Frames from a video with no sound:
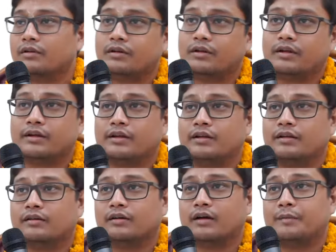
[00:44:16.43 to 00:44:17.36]
Yeah.
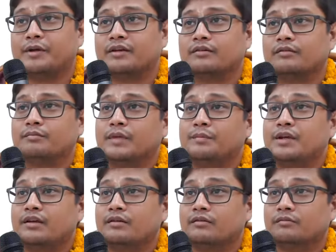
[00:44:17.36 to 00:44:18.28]
I mean,
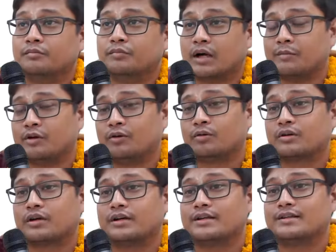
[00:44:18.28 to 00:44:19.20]
maybe
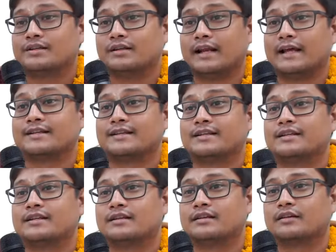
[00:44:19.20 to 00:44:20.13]
Brahmaloka is
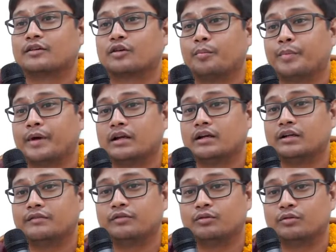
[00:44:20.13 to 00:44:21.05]
less
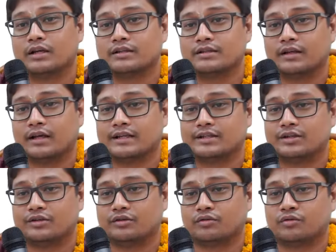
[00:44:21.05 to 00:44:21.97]
comparative to us.
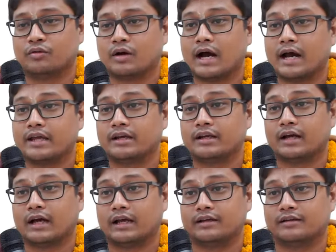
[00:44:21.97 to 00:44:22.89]
As you go higher and
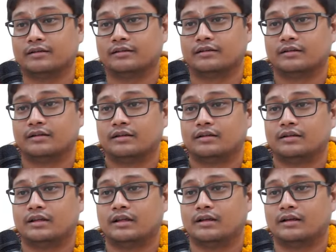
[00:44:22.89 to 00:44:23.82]
higher,
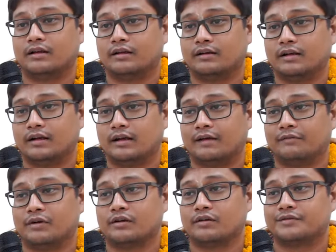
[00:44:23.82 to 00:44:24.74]
the
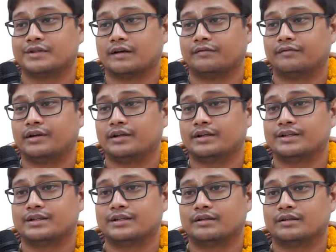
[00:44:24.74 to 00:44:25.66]
level of suffering
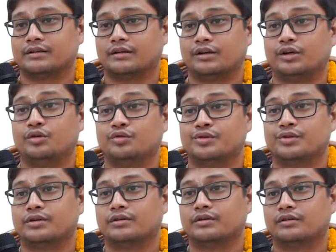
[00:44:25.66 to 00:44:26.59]
is
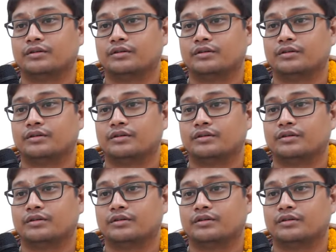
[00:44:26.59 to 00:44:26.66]
reduced